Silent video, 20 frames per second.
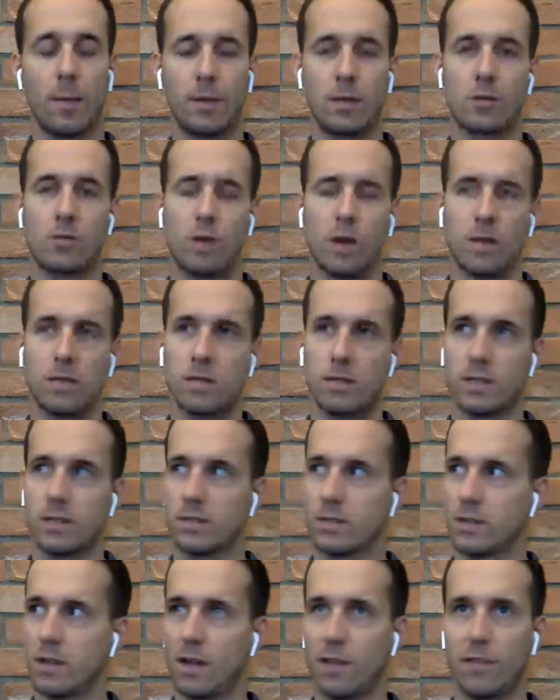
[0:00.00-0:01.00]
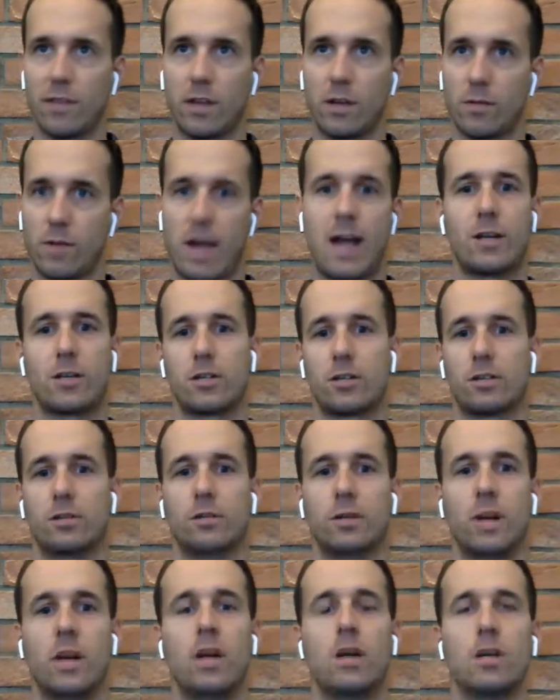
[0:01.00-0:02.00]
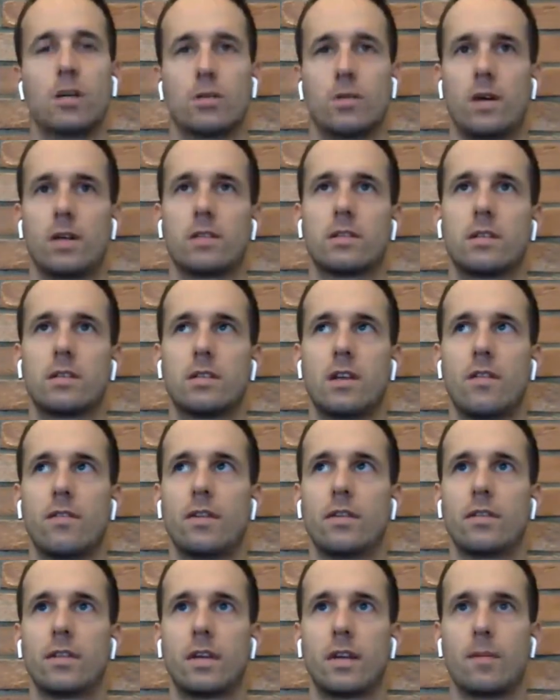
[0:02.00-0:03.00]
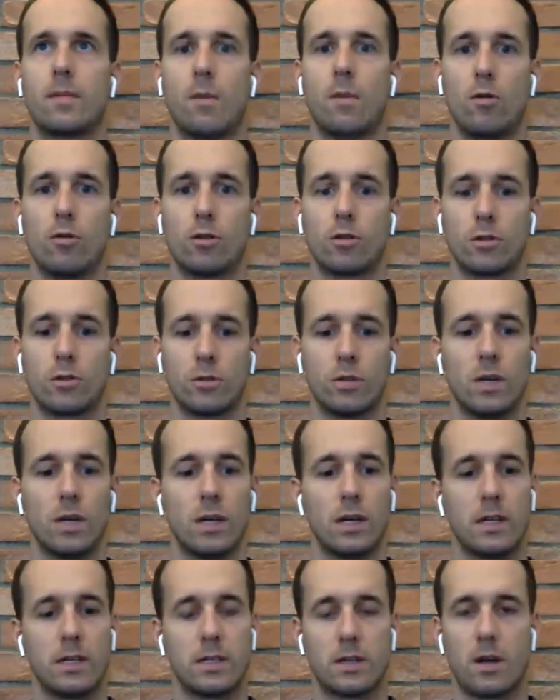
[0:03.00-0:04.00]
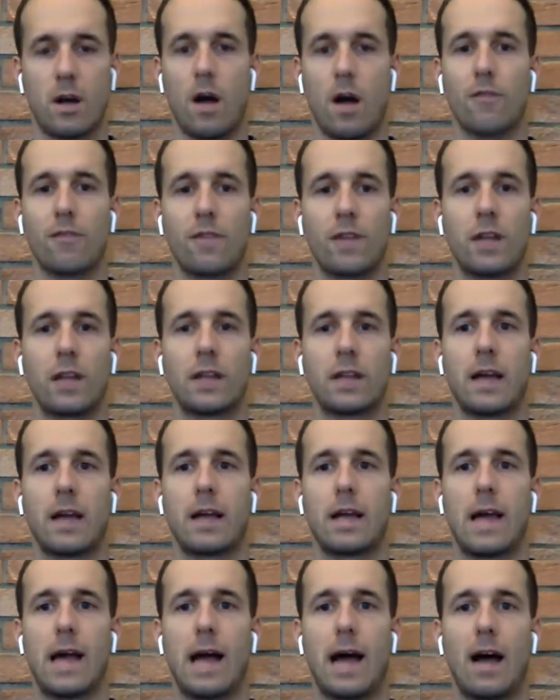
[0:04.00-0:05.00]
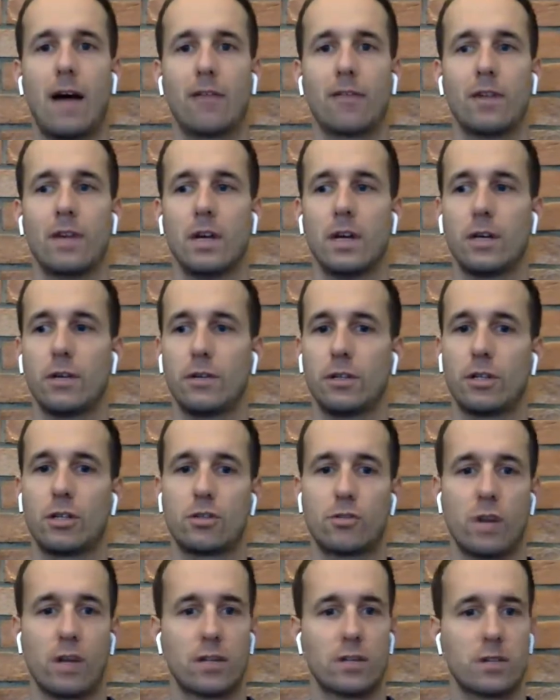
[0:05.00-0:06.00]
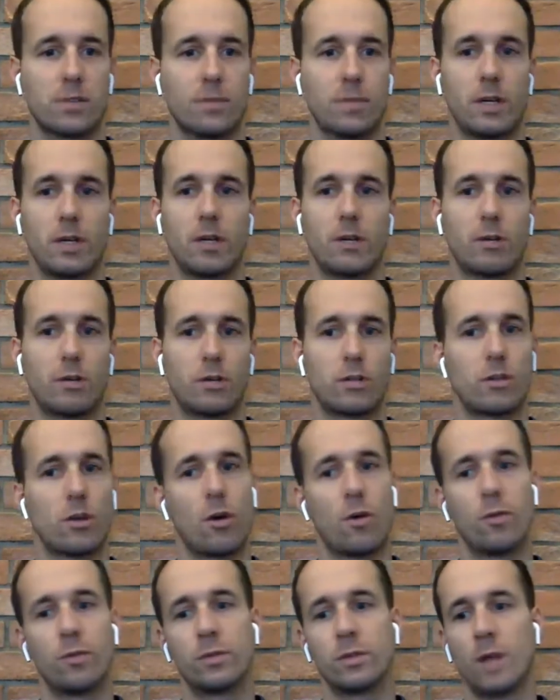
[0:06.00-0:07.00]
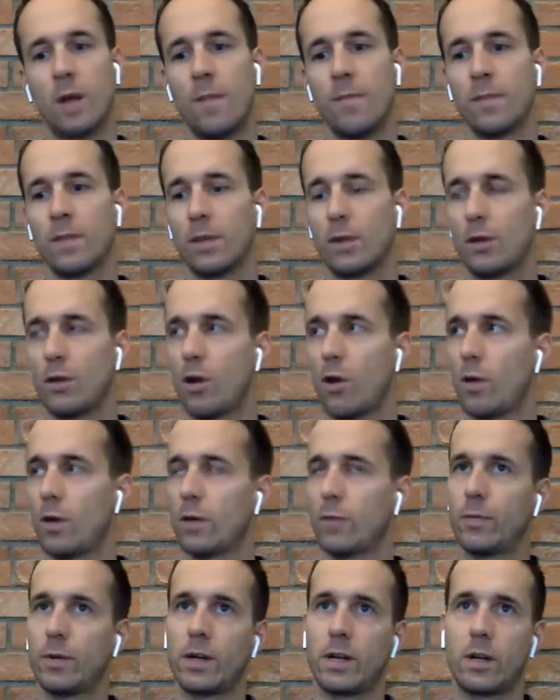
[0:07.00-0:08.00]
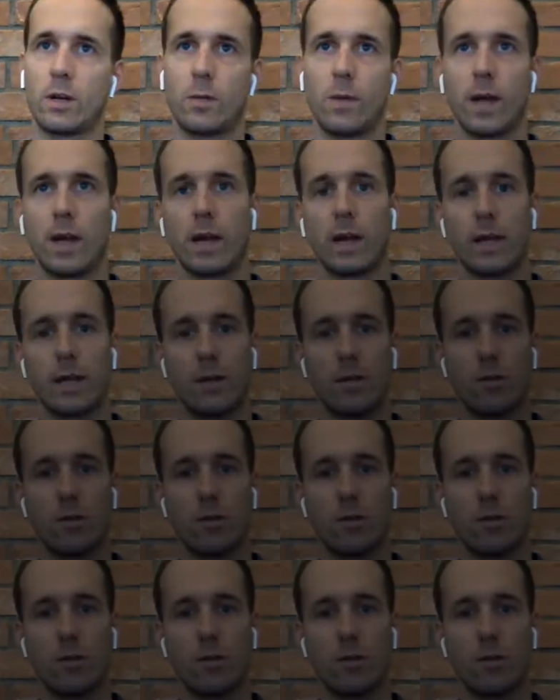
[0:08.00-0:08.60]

I mean, trust is nothing rational. Trust is everything emotional. It's a gut feeling that you have. You either trust somebody or don't. You know it pretty quickly,